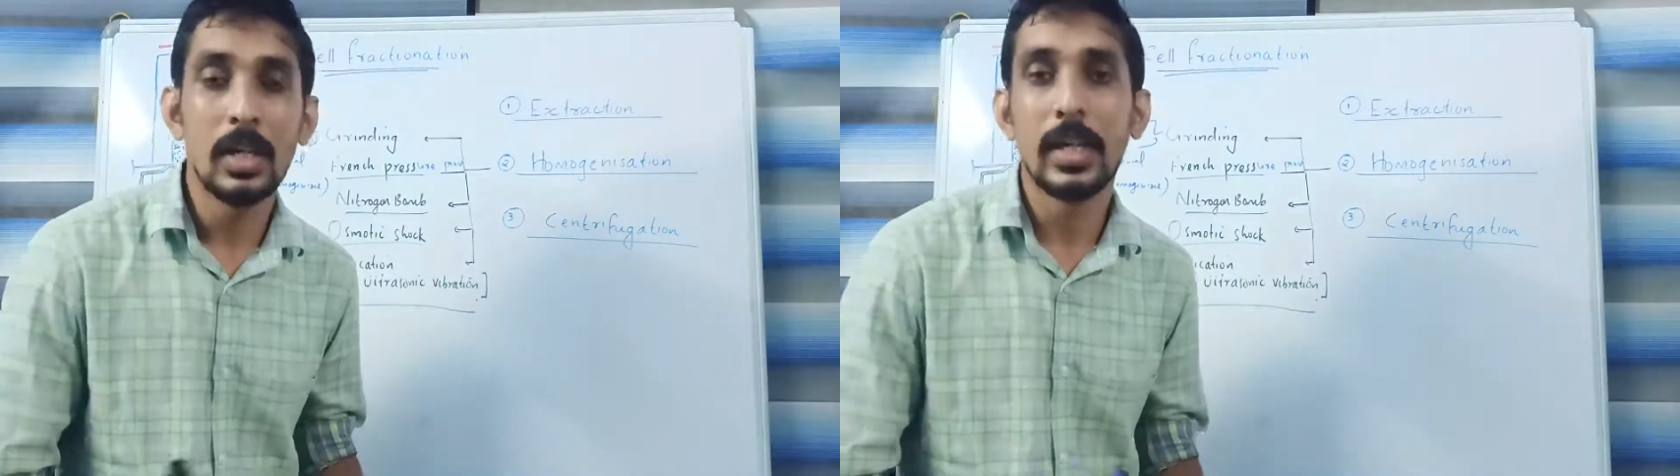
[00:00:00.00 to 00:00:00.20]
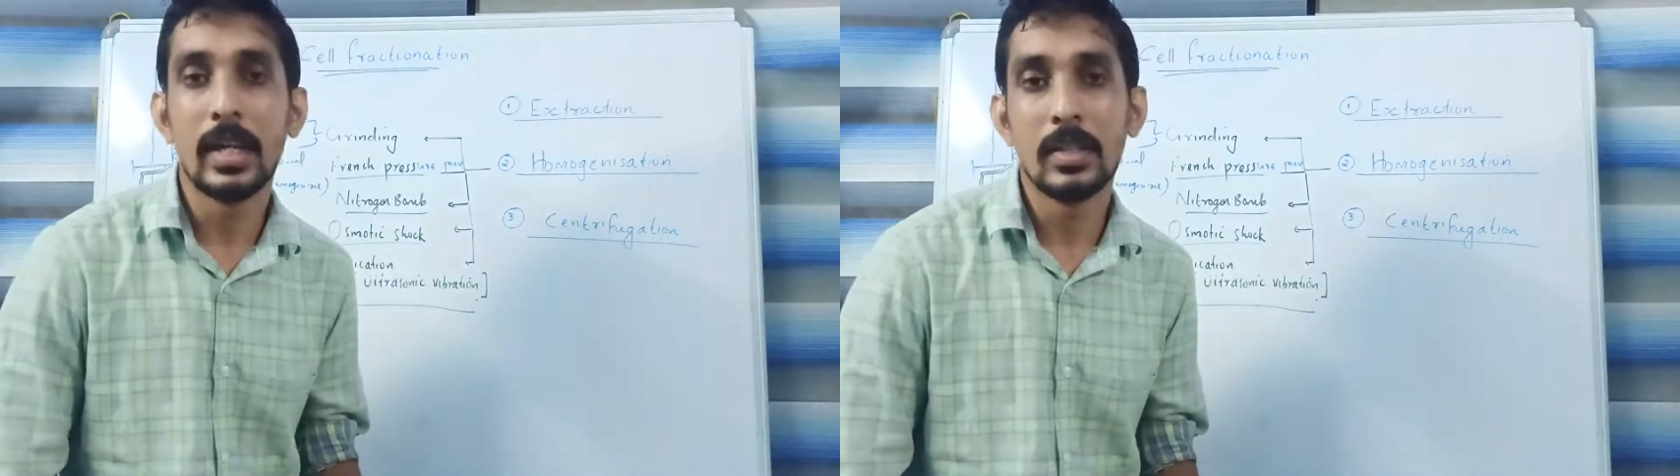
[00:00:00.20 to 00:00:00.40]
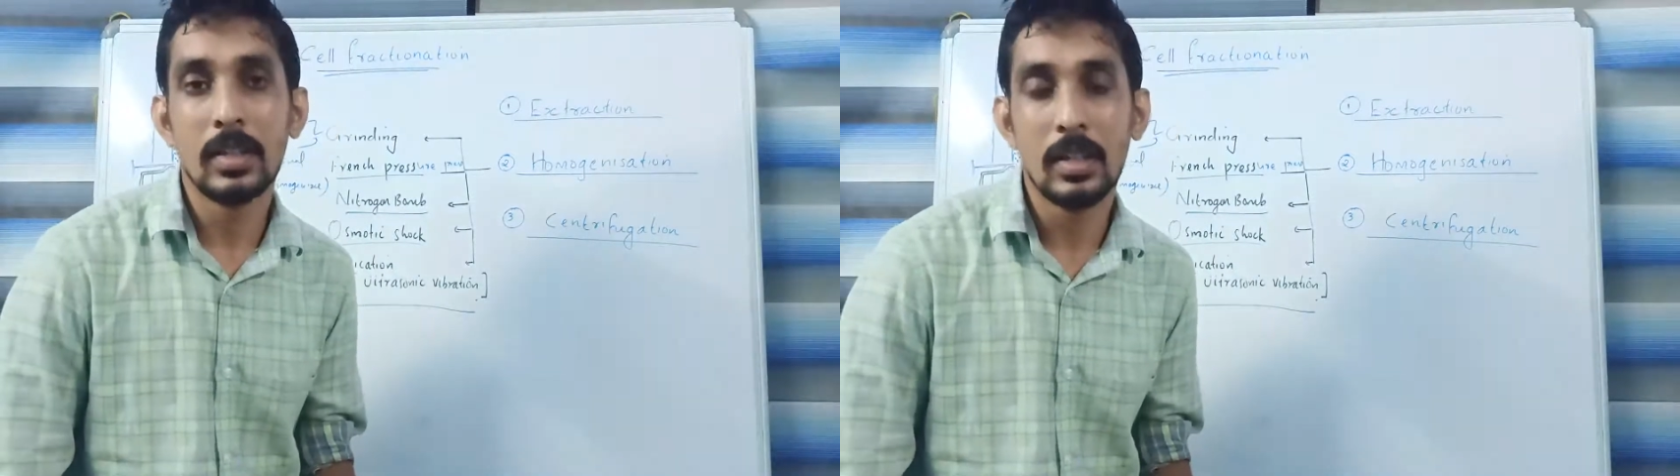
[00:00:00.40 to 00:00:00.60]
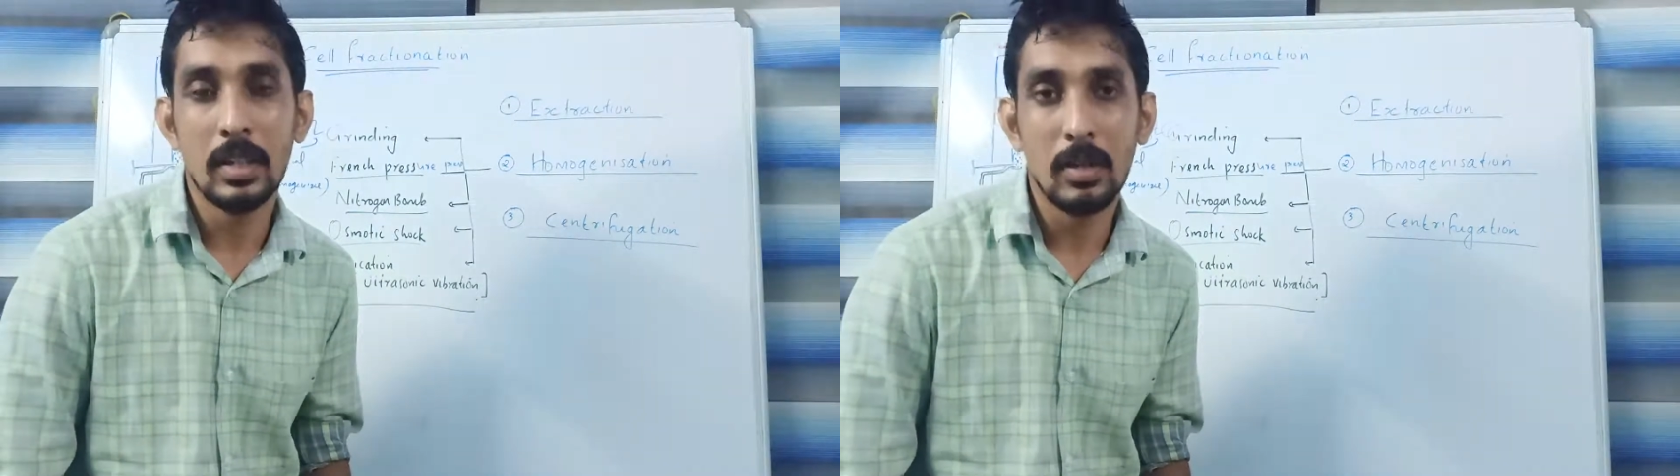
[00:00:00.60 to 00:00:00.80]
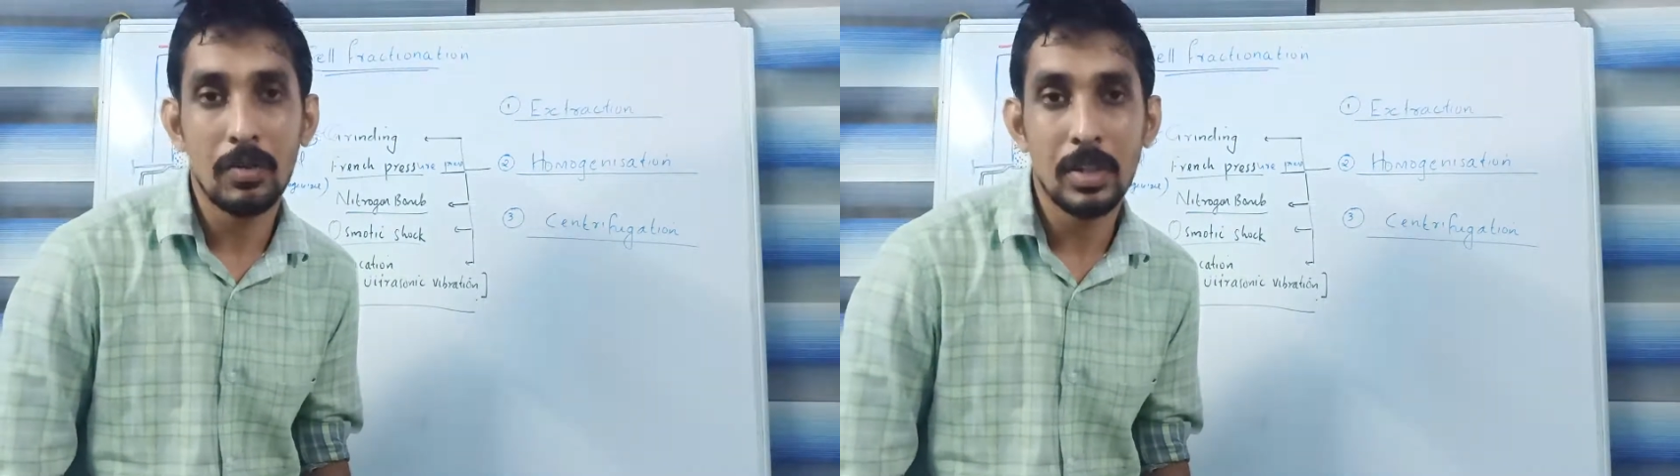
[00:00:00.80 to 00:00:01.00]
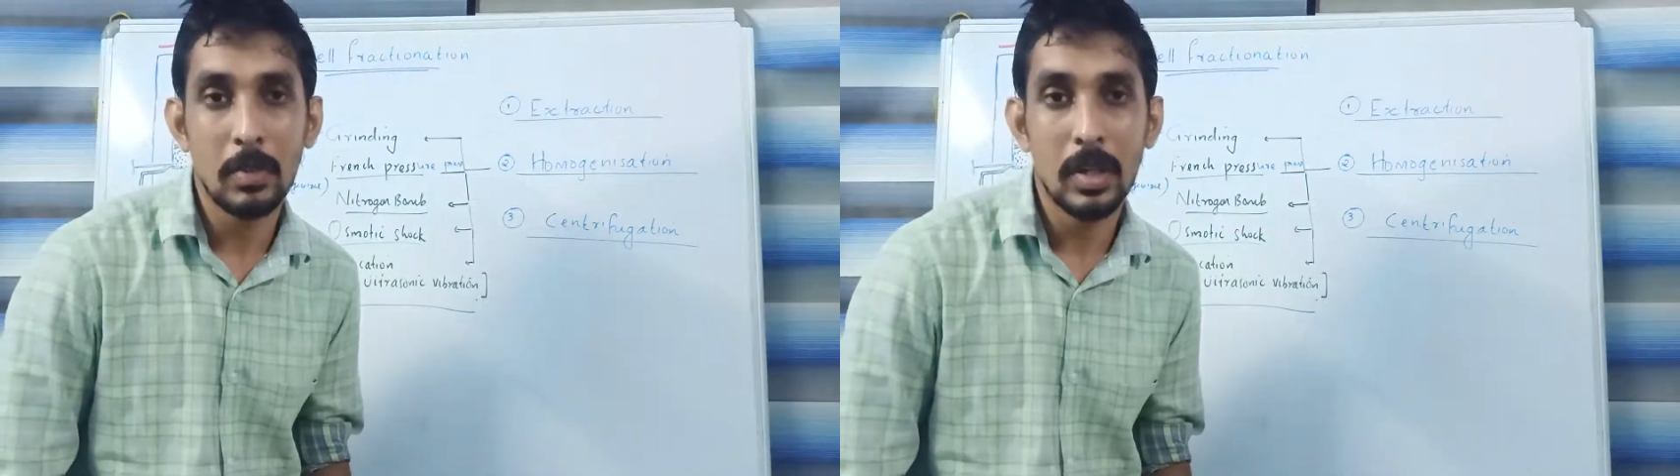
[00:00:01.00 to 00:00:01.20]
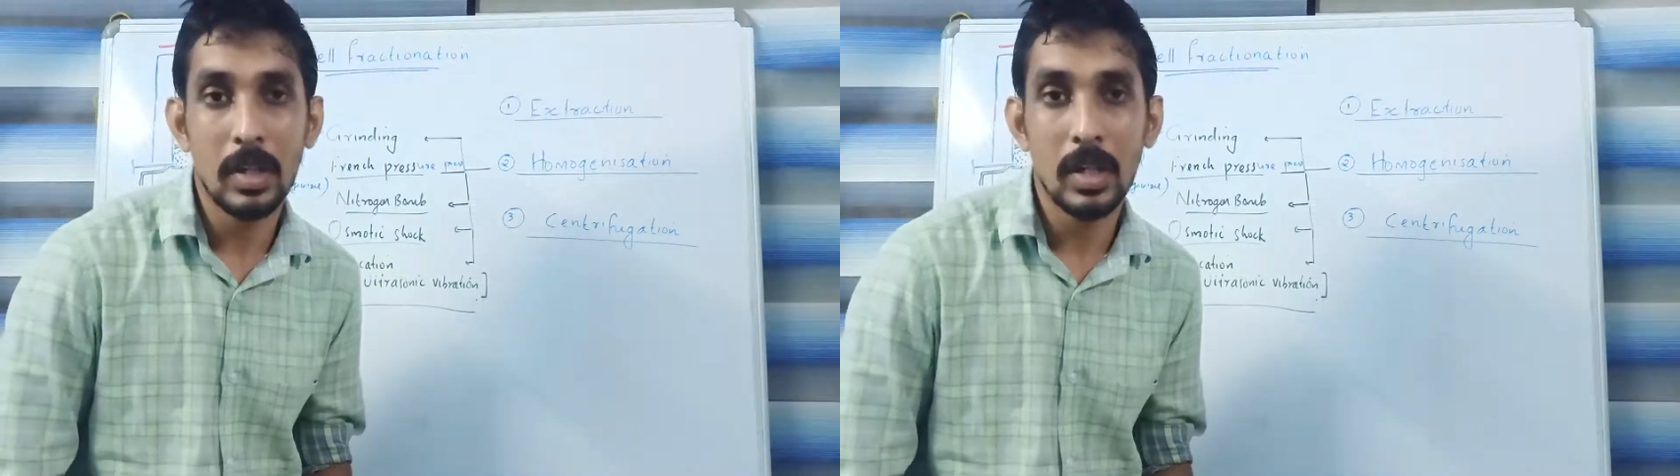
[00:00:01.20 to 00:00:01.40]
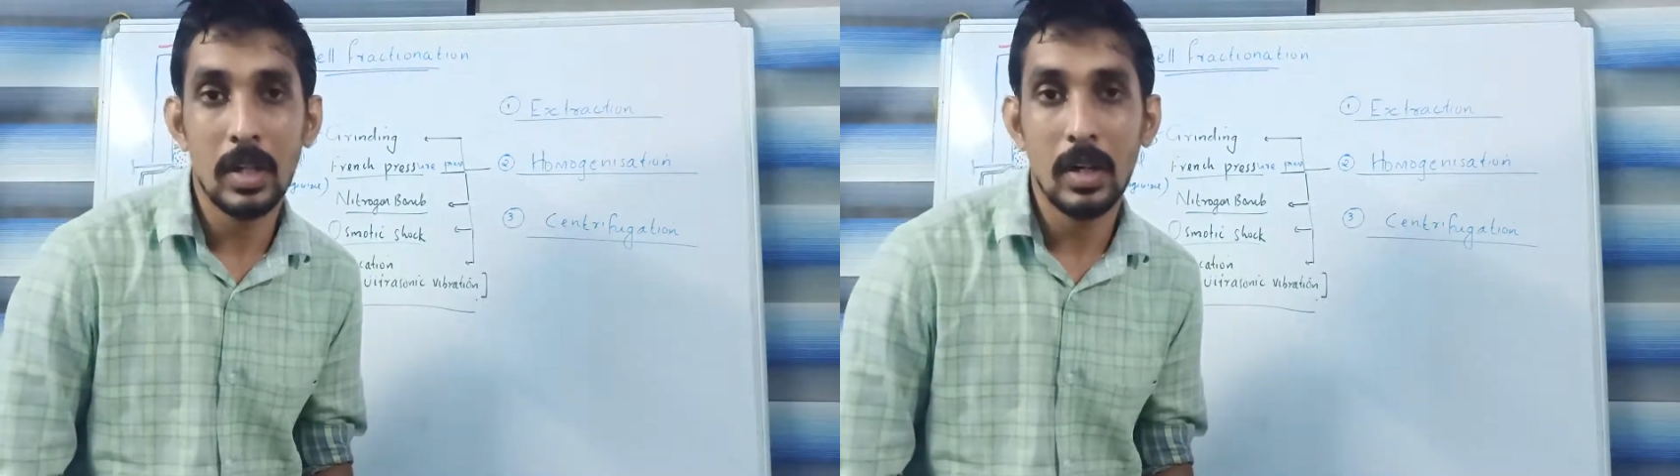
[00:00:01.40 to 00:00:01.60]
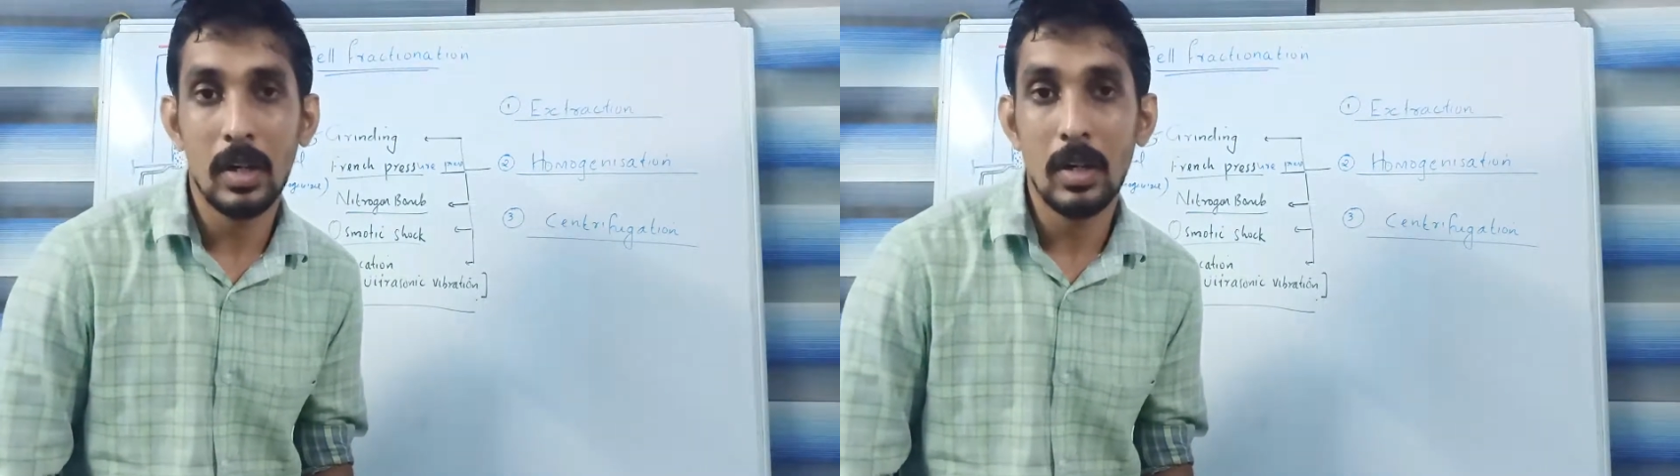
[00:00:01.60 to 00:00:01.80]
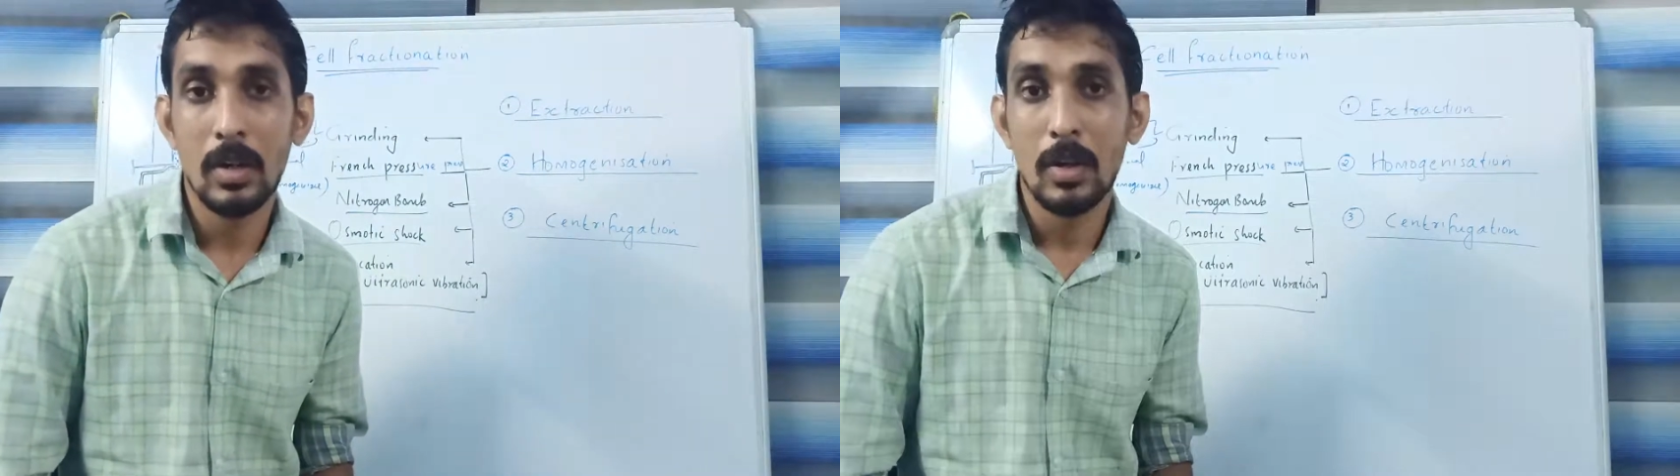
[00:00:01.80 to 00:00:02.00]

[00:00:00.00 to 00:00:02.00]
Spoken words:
density of the particle,